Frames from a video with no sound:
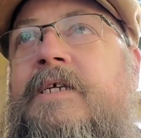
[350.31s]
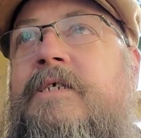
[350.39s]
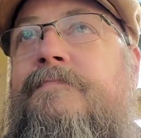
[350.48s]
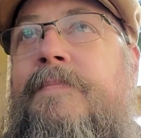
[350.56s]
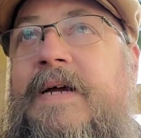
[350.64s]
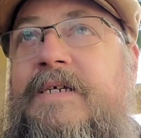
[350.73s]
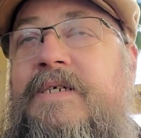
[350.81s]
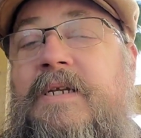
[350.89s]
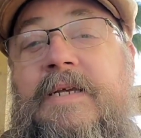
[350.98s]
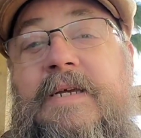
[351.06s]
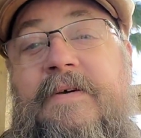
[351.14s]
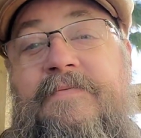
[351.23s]

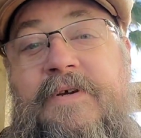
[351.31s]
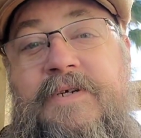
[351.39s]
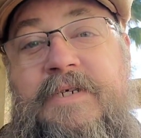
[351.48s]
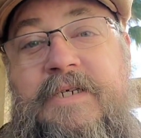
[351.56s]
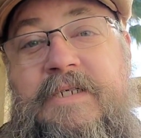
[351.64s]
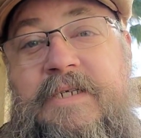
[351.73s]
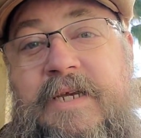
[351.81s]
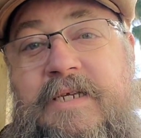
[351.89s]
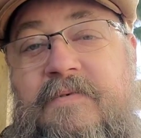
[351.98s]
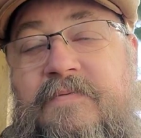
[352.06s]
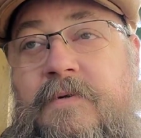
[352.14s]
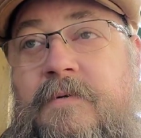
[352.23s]
especially if they're
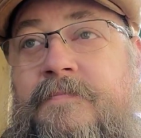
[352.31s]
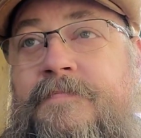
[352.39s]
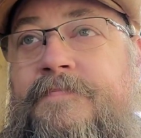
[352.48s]
successful.